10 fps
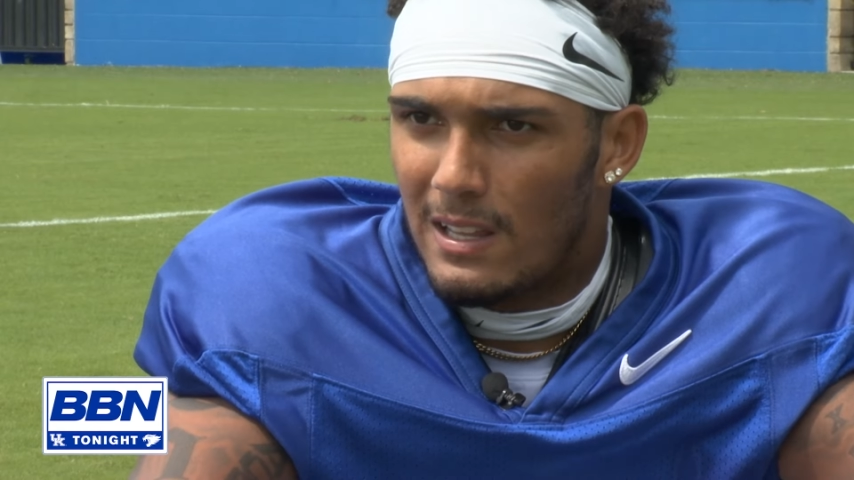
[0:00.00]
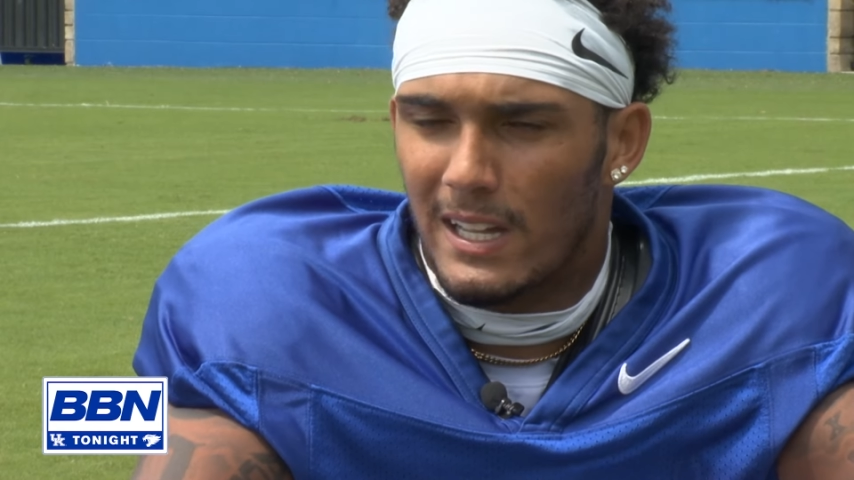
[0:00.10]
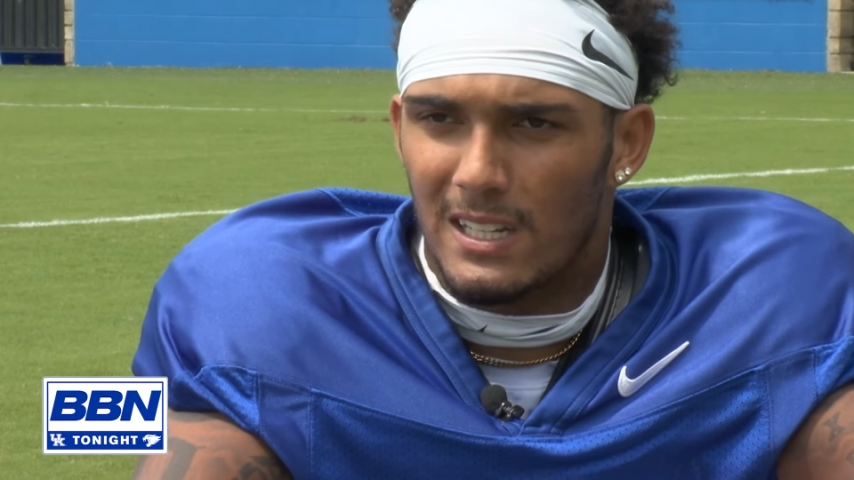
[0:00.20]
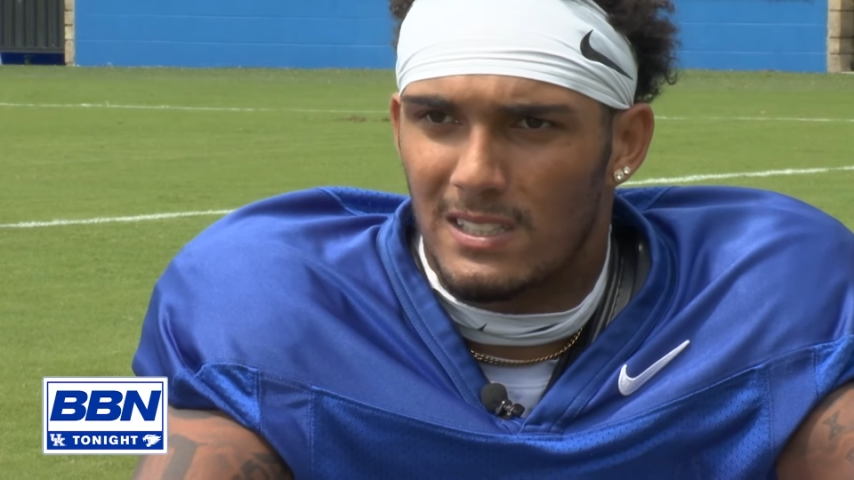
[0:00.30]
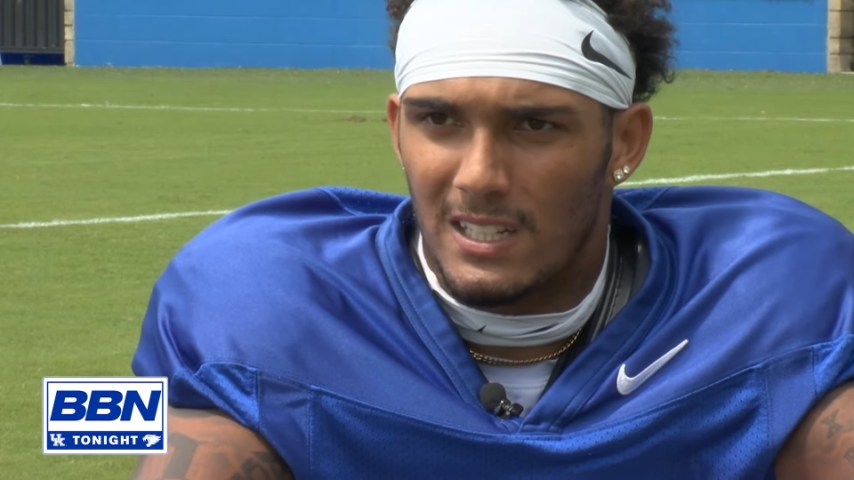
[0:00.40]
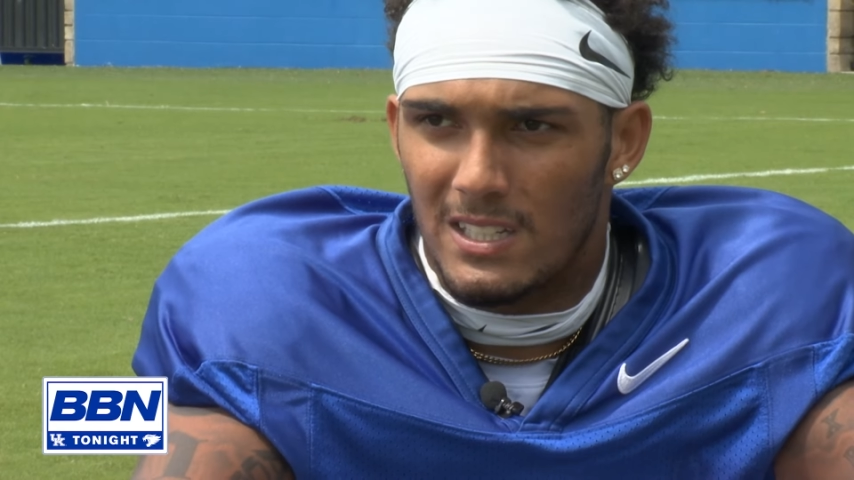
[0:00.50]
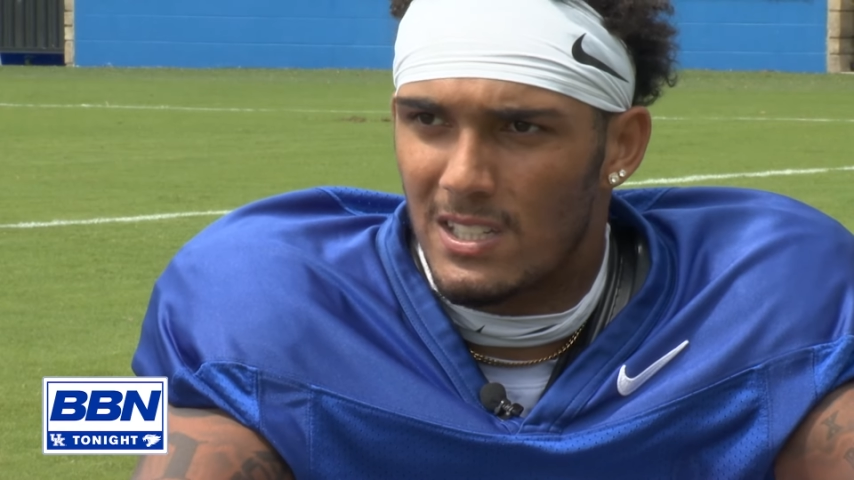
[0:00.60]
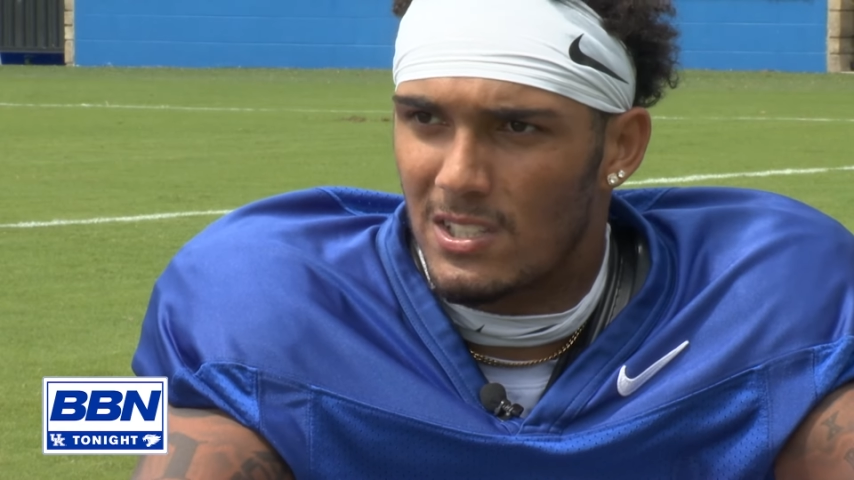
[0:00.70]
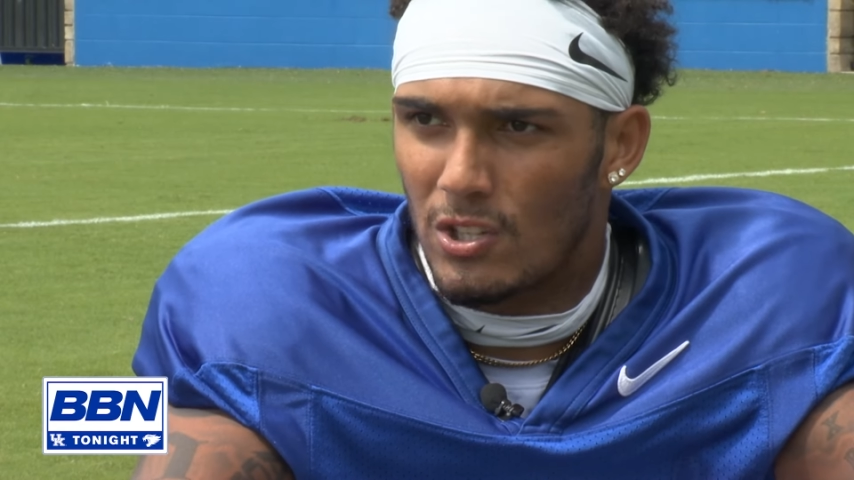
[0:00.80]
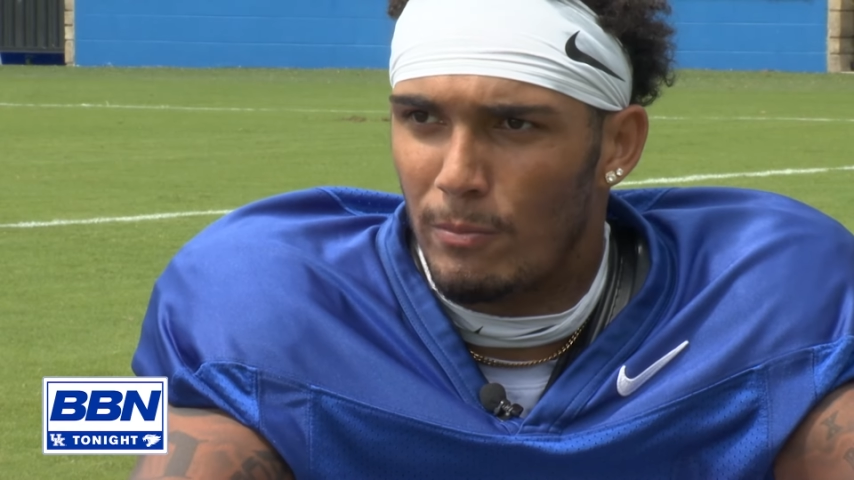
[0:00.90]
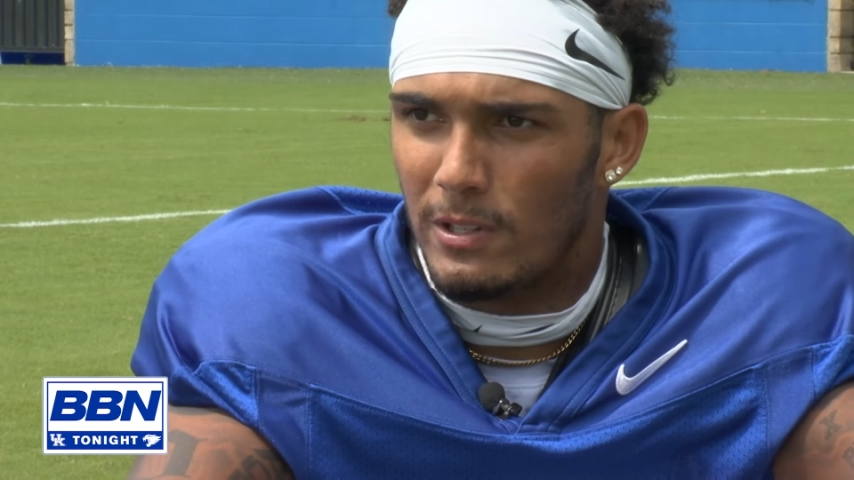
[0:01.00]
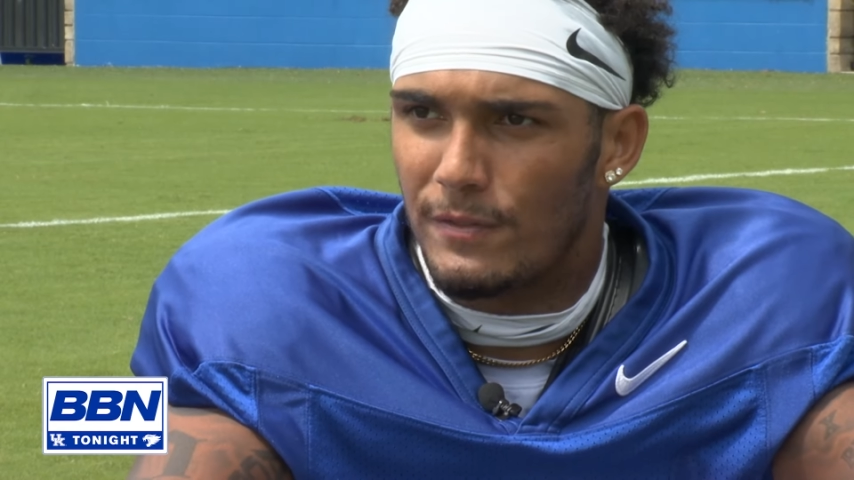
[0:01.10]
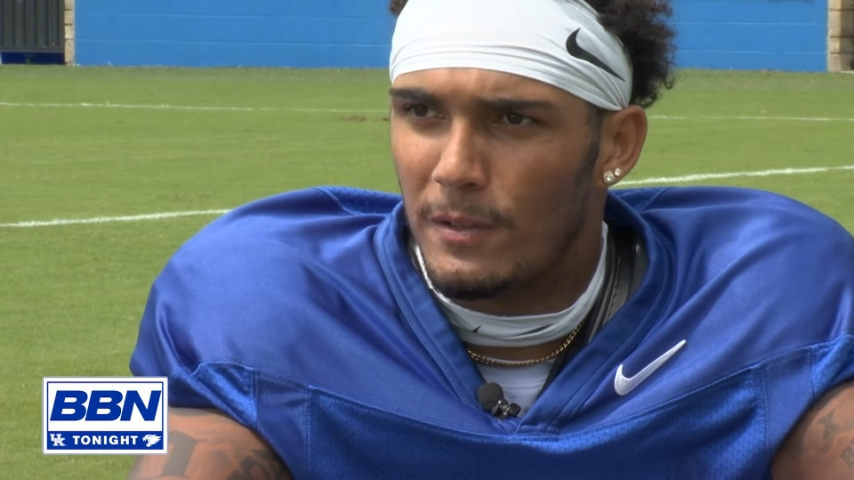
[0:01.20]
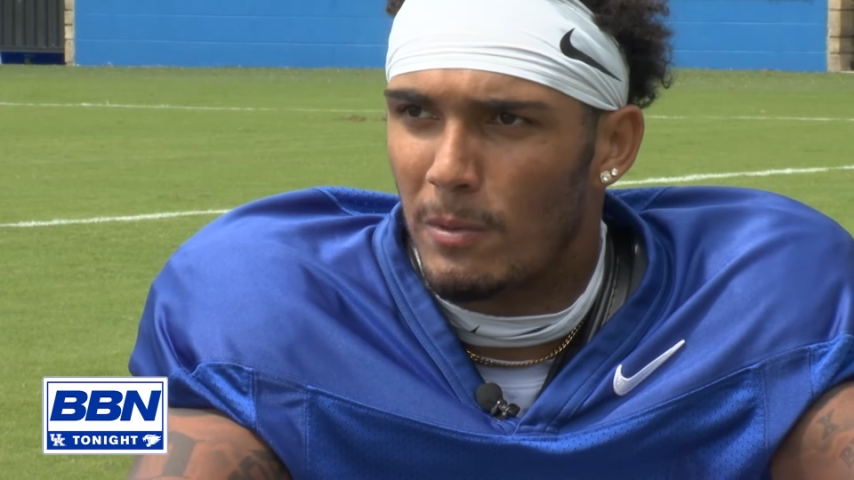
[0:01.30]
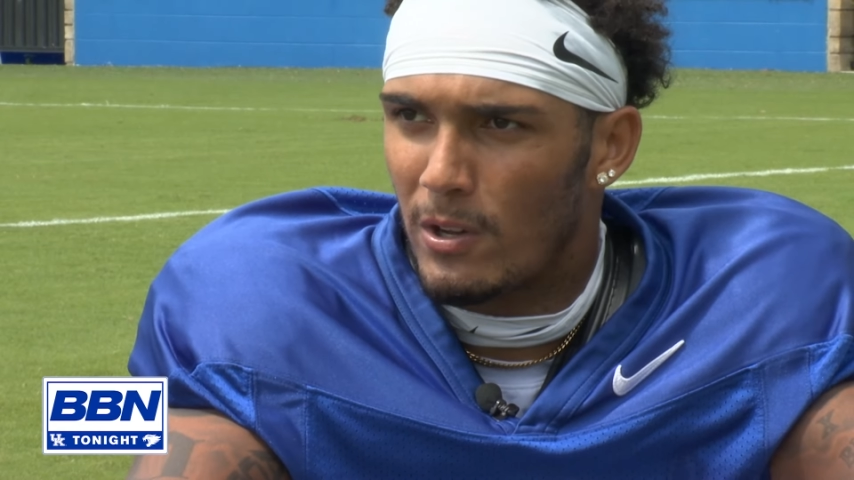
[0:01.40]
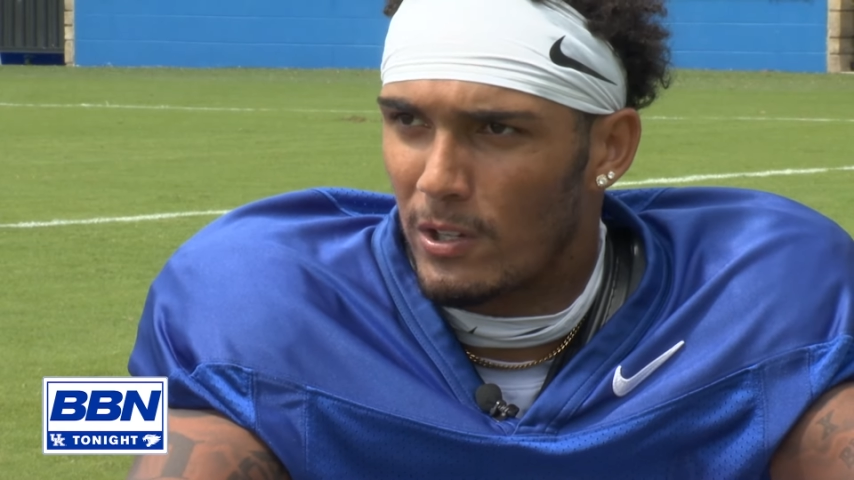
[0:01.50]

like I said, it's just so much football